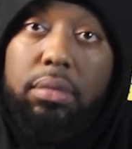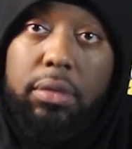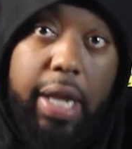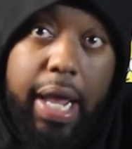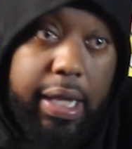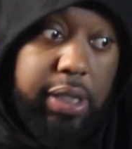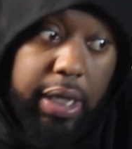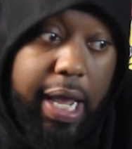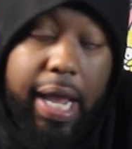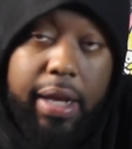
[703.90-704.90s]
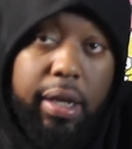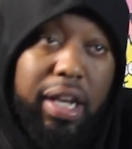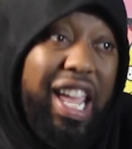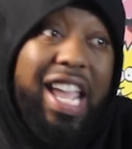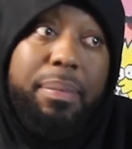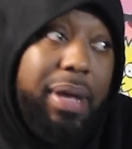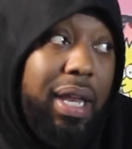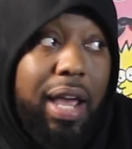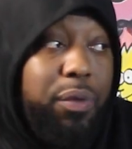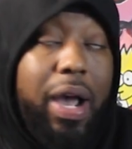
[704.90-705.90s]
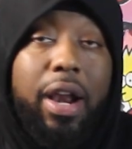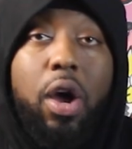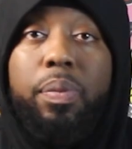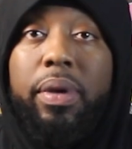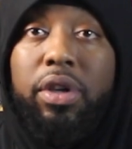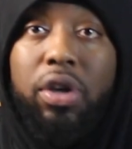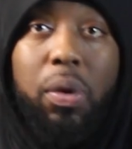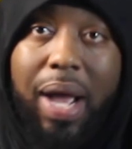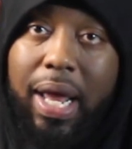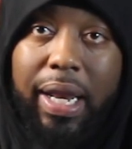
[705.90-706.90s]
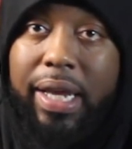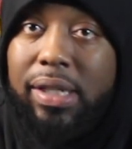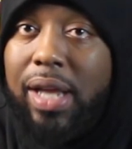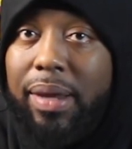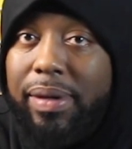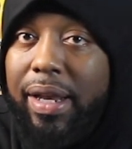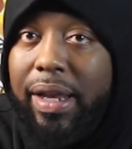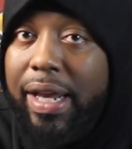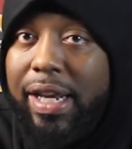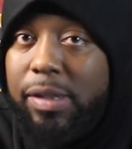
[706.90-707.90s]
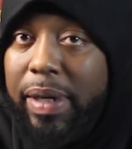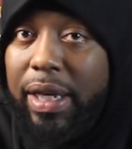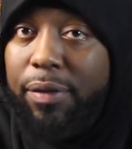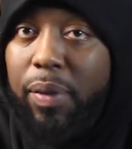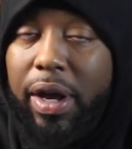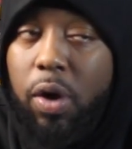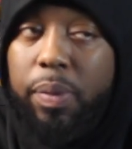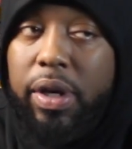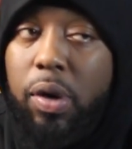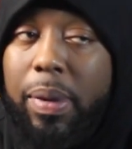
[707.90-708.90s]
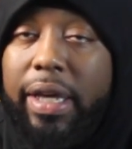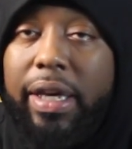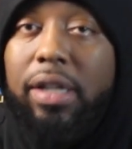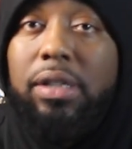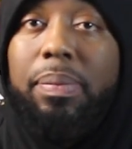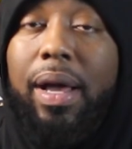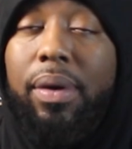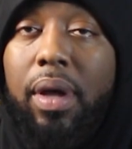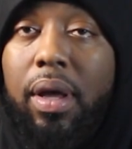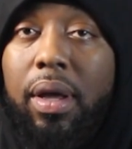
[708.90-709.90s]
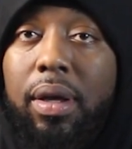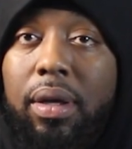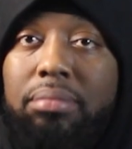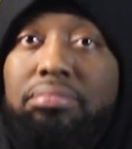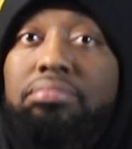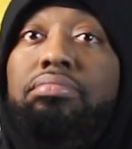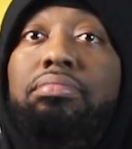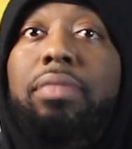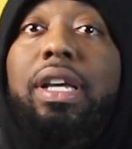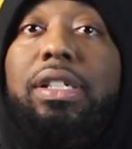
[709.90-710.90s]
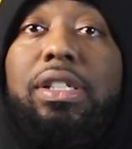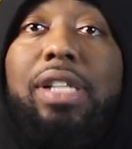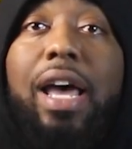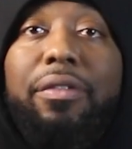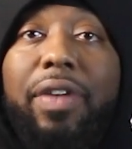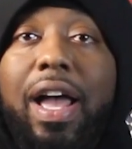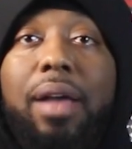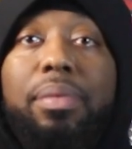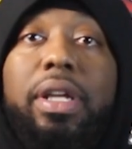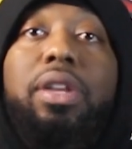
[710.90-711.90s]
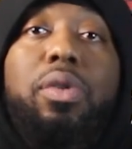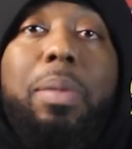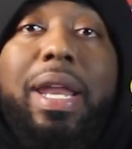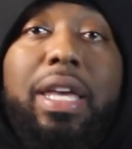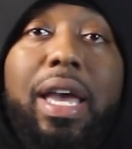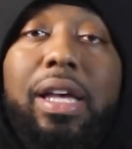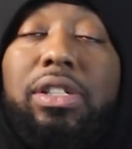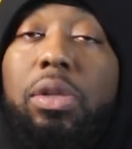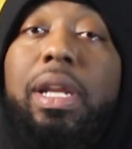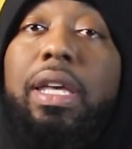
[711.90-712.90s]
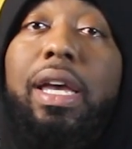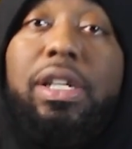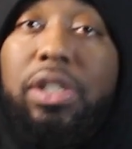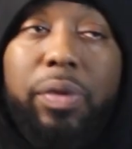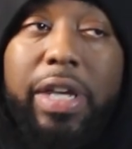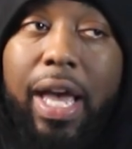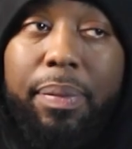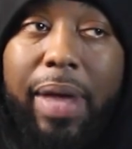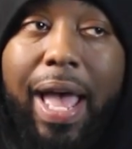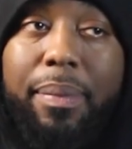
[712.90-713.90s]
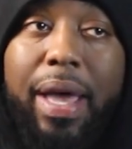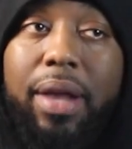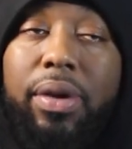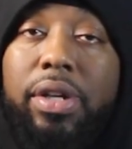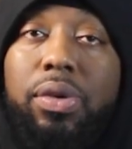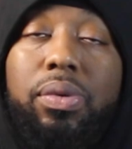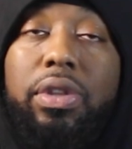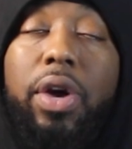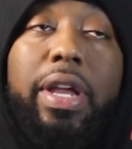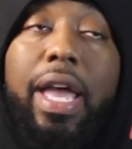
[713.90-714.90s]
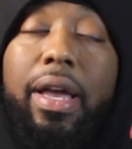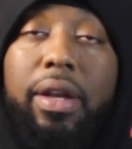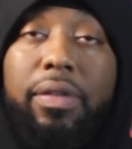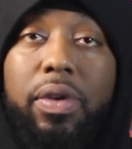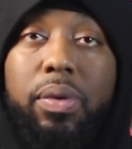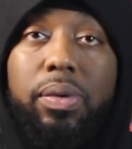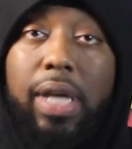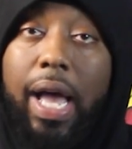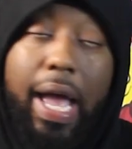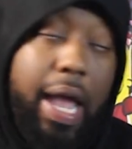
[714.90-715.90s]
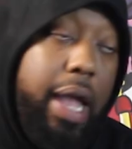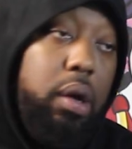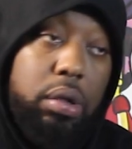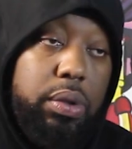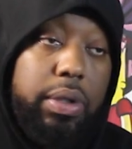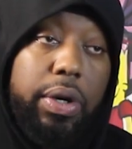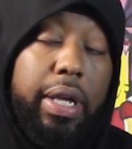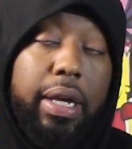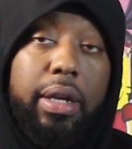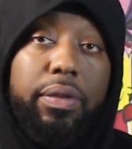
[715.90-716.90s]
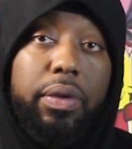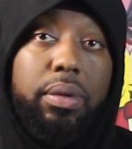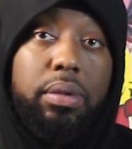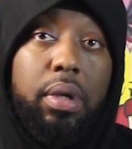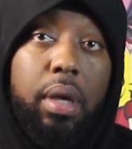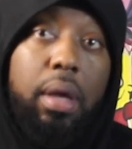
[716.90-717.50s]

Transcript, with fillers: Yeah, it's a lane. A lane being left wide open. You know why lane's not that lane that's being left wide open nobody cares about? Because it's not a viable, it don't nobody cares. Nobody cares to recap an app battle and do 3,800 views. I ain't gonna do 3,800 views.